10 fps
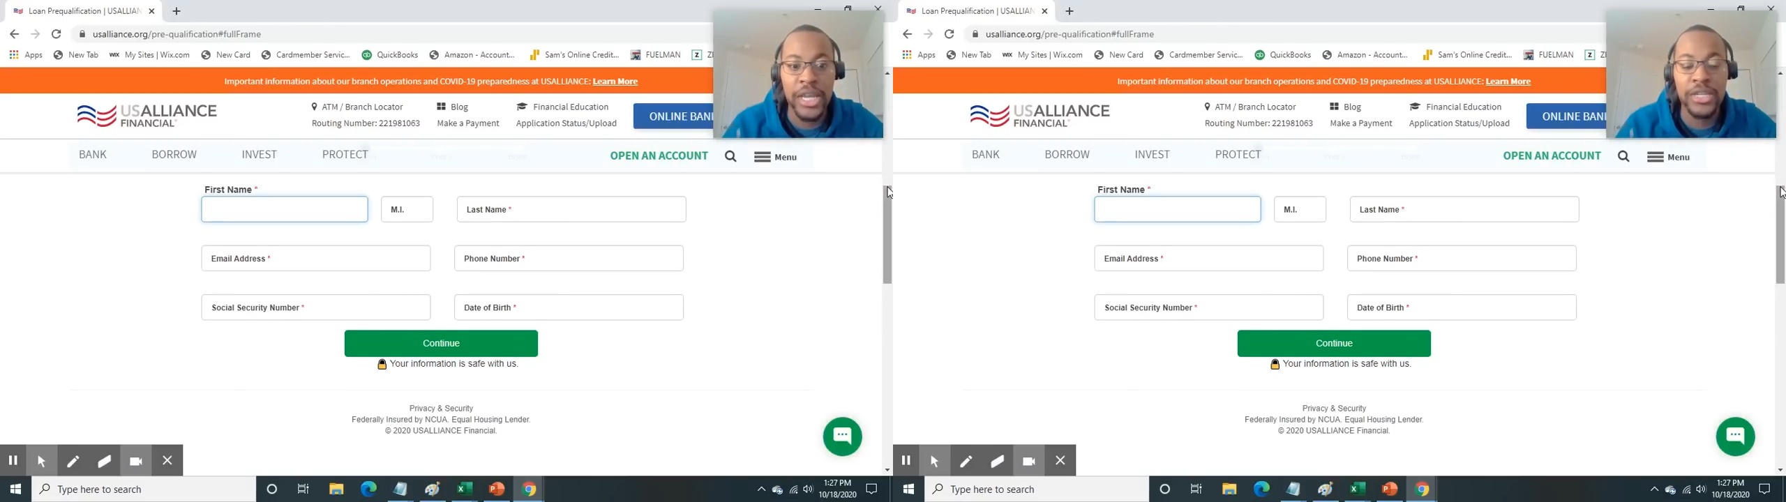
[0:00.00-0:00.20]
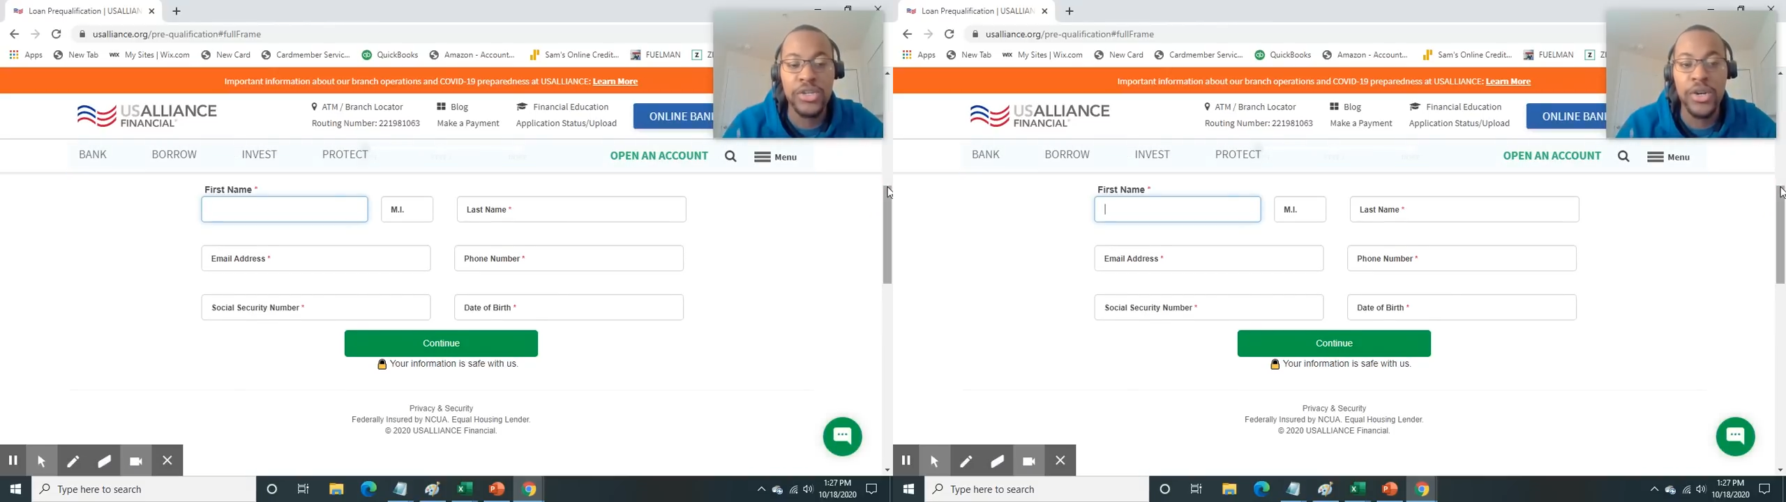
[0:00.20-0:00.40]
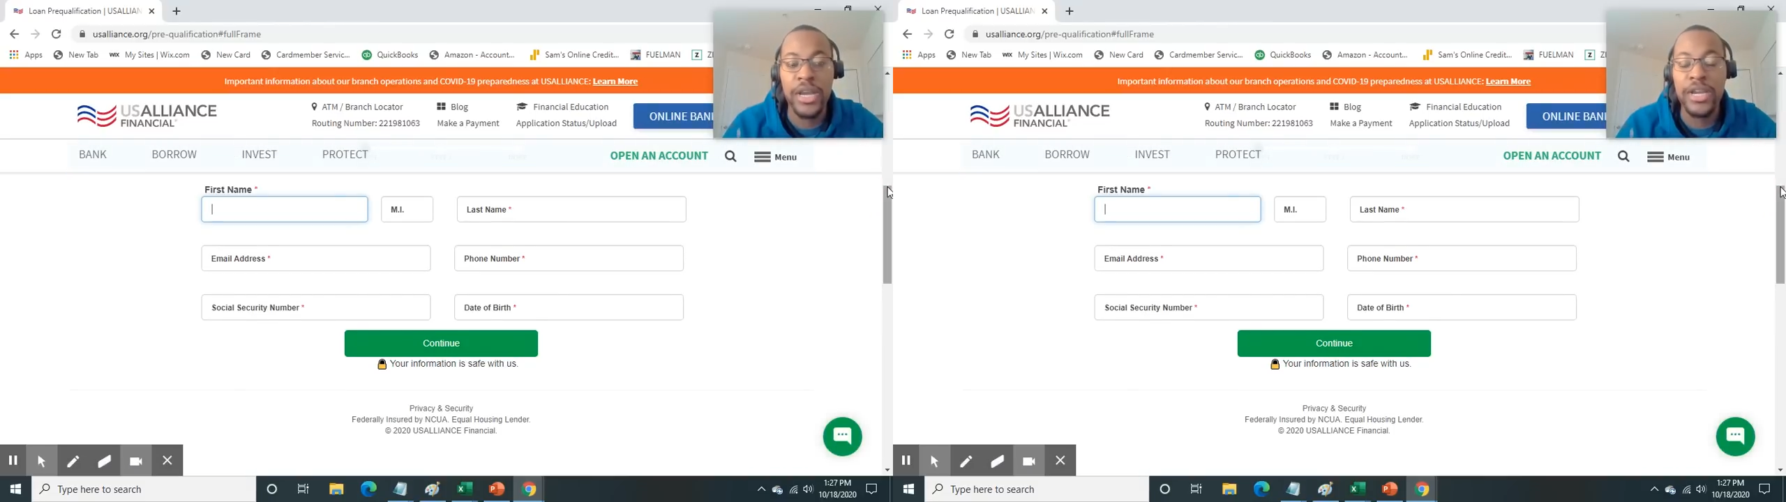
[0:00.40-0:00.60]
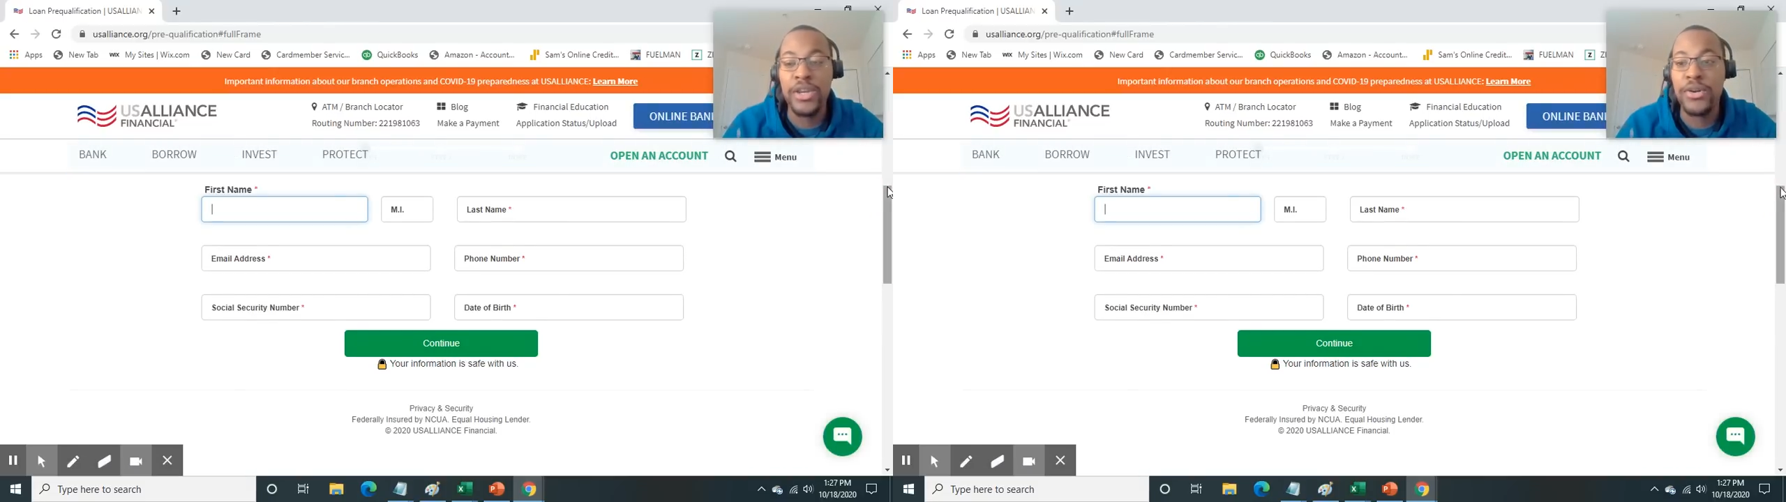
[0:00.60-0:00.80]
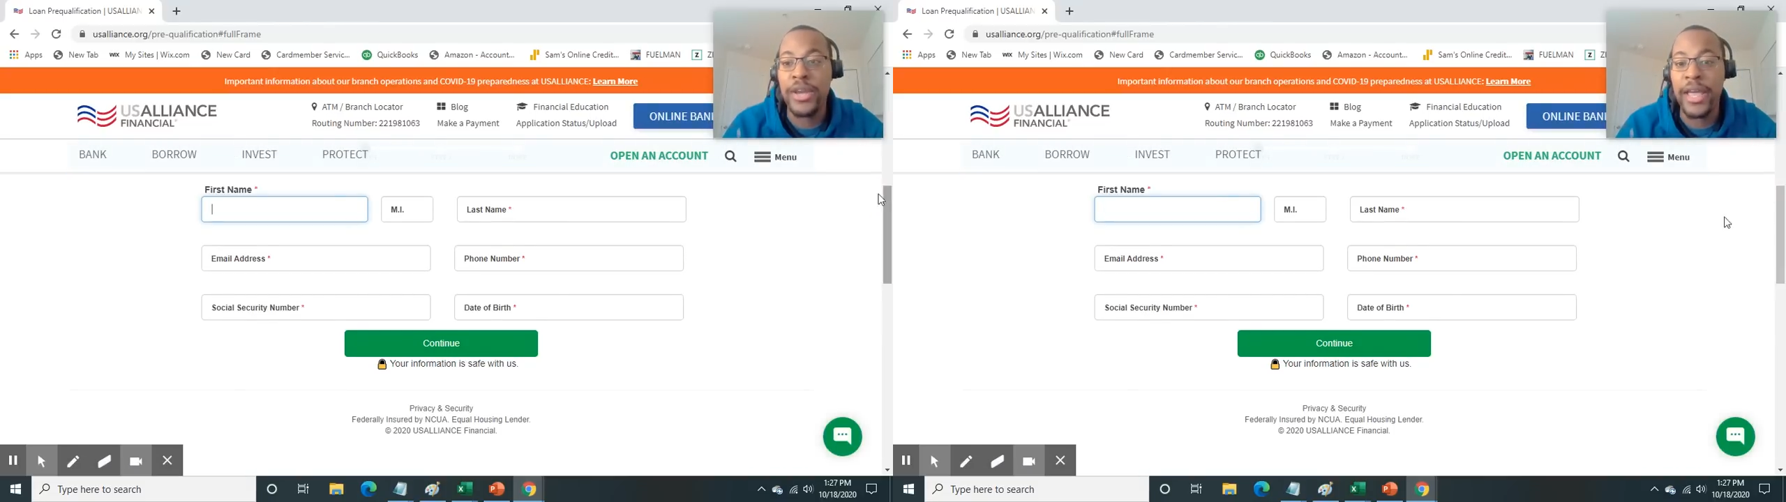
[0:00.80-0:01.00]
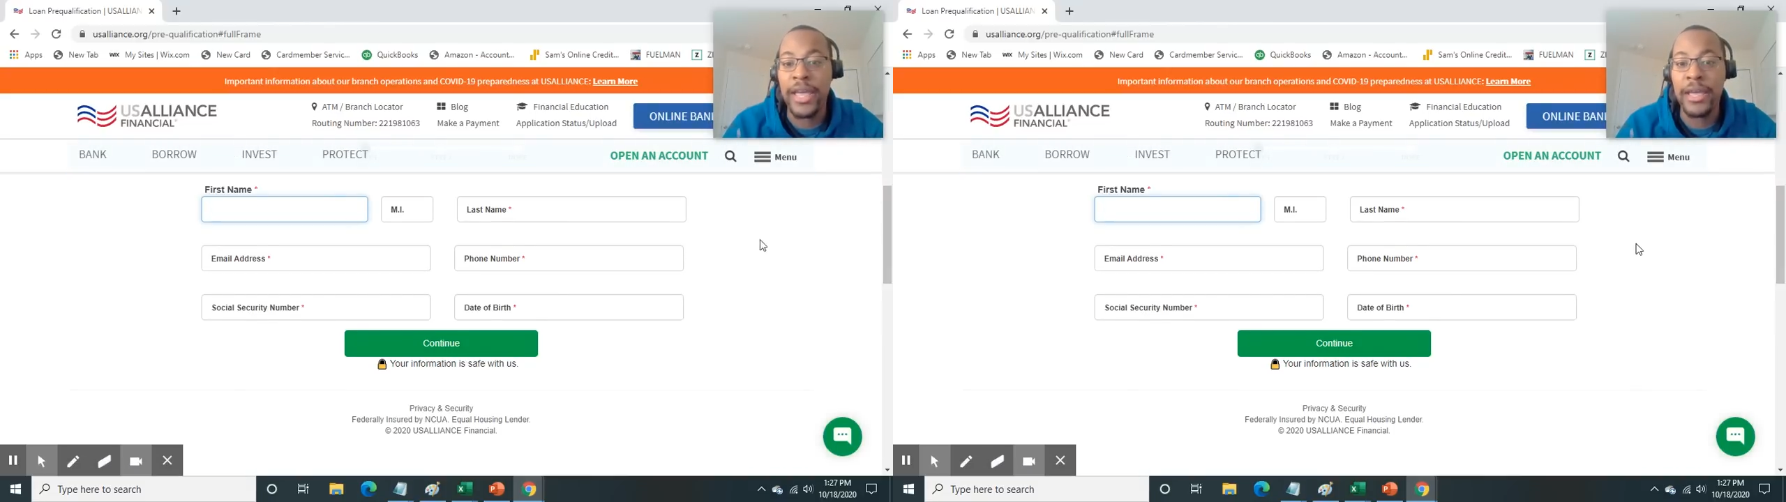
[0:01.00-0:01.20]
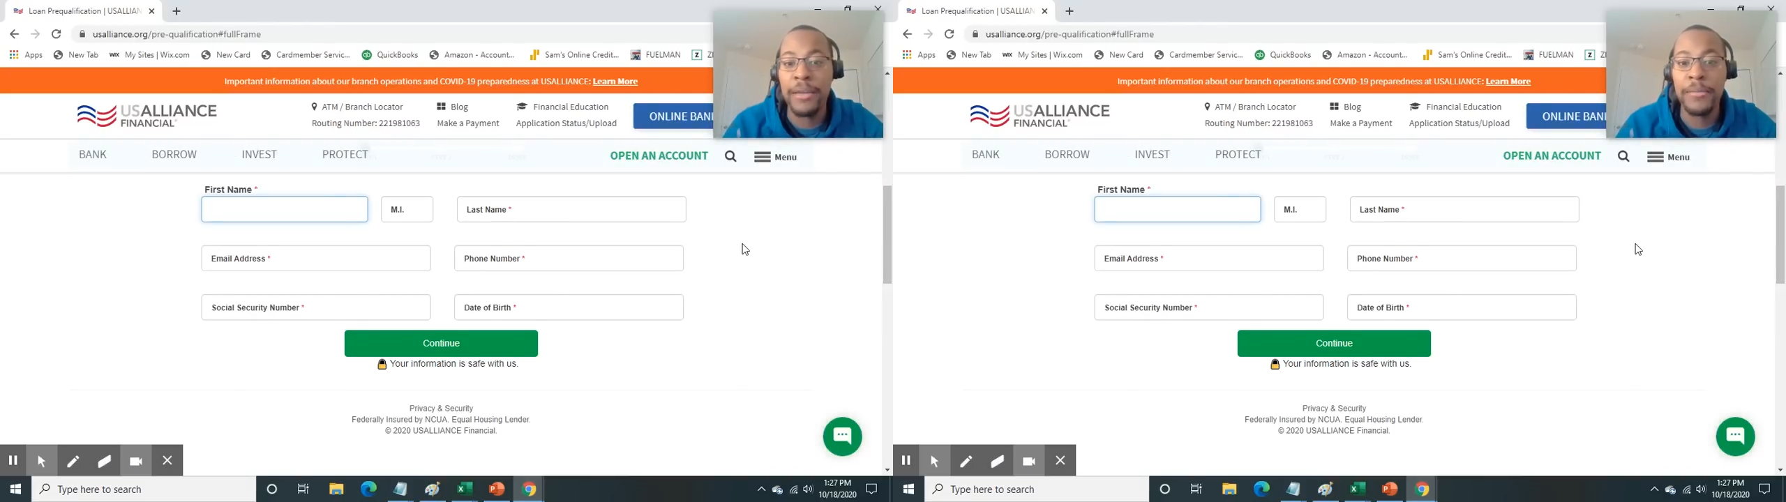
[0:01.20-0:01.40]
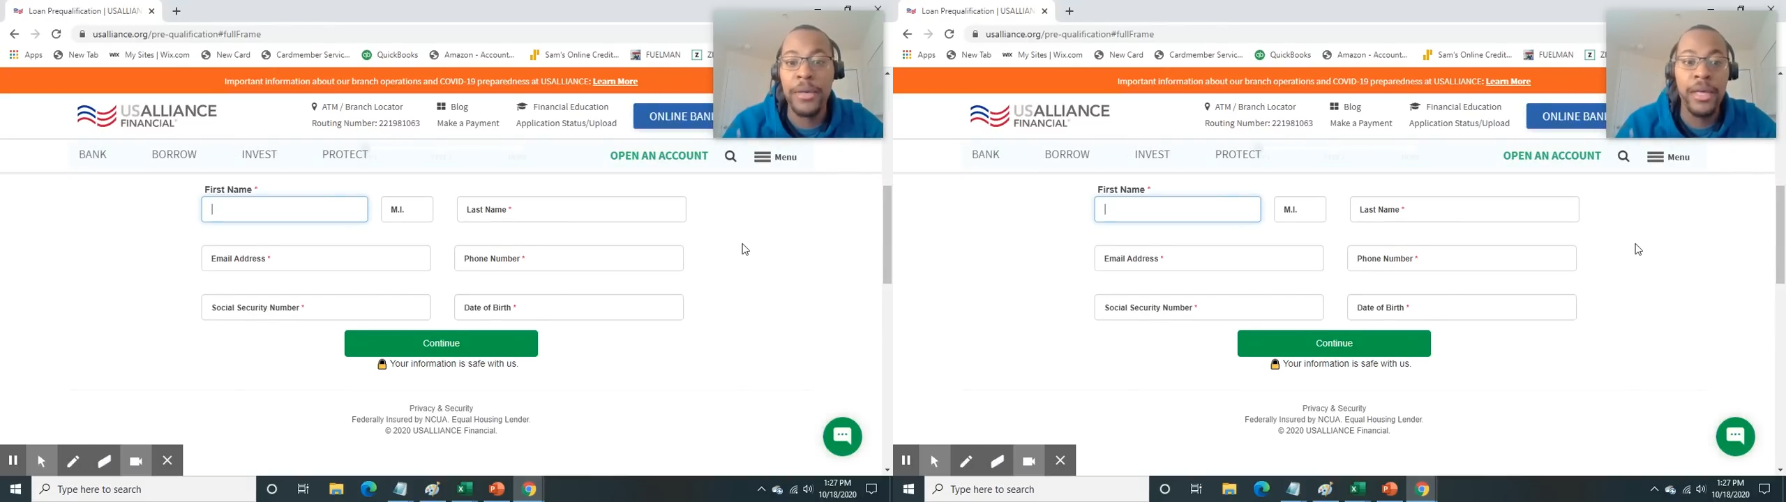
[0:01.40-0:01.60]
enter in your
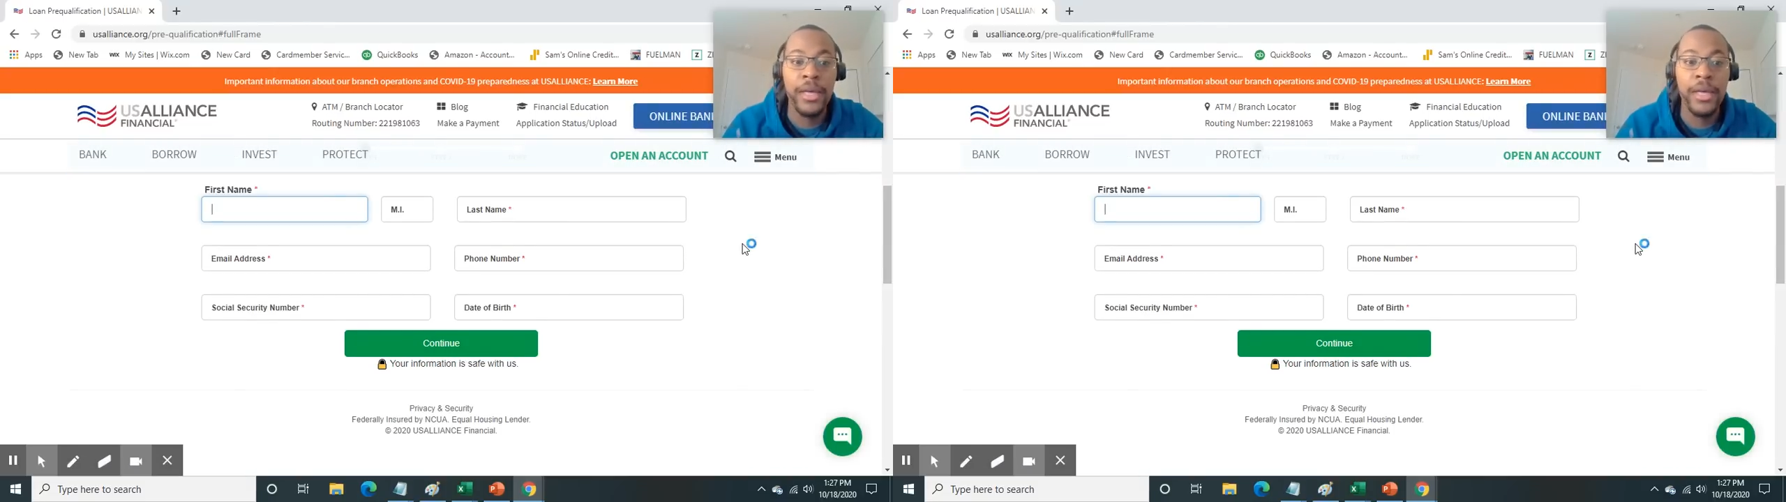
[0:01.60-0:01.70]
name,